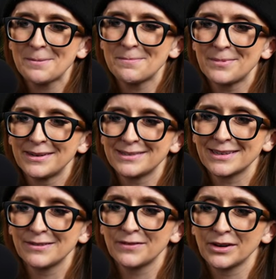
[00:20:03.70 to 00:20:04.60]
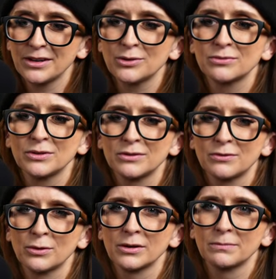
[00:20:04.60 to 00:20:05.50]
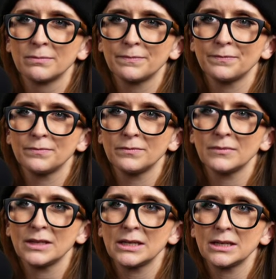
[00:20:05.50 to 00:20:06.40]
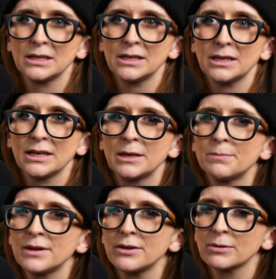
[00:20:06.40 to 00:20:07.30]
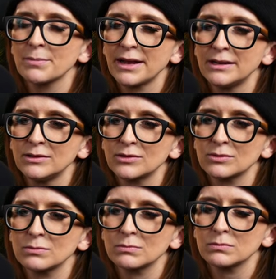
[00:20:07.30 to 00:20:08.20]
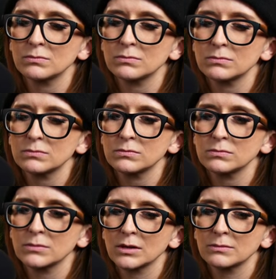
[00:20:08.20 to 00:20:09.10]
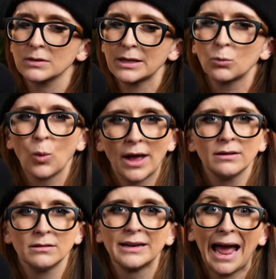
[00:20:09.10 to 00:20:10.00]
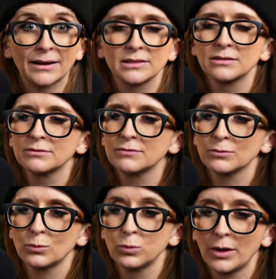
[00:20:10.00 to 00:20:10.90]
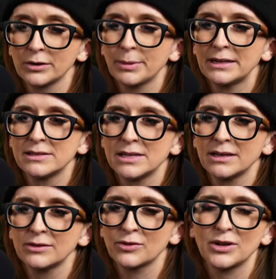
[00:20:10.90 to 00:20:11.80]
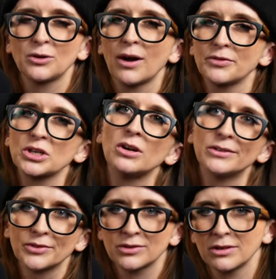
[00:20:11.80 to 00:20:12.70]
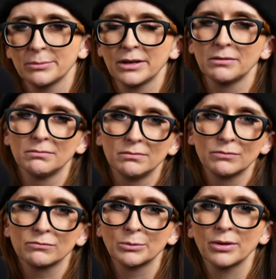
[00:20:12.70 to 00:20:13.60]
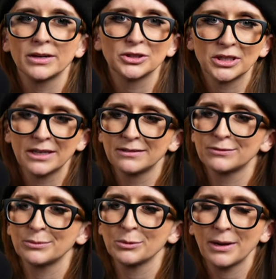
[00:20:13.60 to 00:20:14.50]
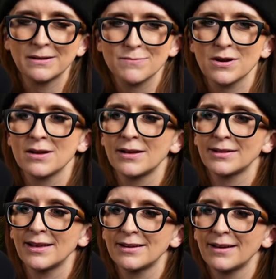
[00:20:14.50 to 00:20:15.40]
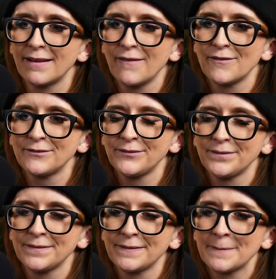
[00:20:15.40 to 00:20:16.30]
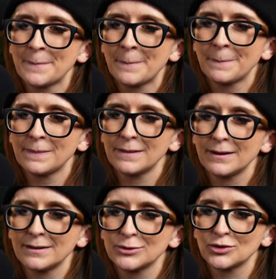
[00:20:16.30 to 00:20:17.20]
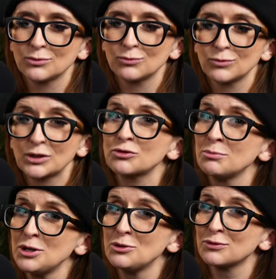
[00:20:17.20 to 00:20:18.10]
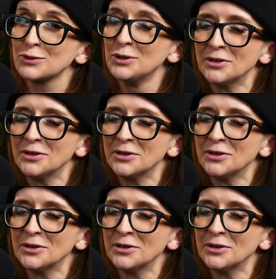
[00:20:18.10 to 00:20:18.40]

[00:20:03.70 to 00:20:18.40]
But uh, very useful for keeping your paints like wet and active while you're painting so that you don't have to constantly be replenishing it from your paint pot and uh, just extremely useful.